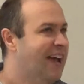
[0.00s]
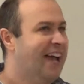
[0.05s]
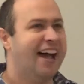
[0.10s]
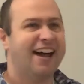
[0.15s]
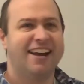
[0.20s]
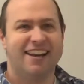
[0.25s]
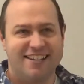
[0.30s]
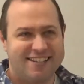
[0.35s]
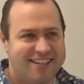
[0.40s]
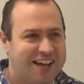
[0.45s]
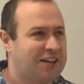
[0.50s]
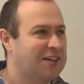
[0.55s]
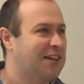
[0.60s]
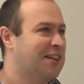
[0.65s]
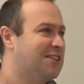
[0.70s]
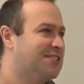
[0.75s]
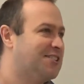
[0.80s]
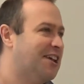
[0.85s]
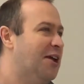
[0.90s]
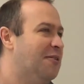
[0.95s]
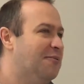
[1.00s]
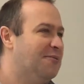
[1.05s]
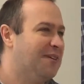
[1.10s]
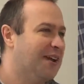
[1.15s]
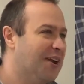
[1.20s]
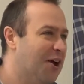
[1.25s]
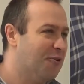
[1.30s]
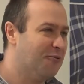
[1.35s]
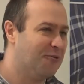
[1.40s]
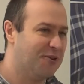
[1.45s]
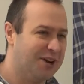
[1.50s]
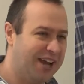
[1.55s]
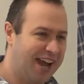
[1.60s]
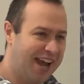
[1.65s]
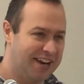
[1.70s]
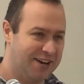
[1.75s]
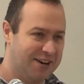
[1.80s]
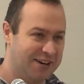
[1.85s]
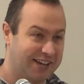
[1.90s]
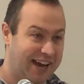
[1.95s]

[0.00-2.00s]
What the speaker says: I had exactly the same thing over again,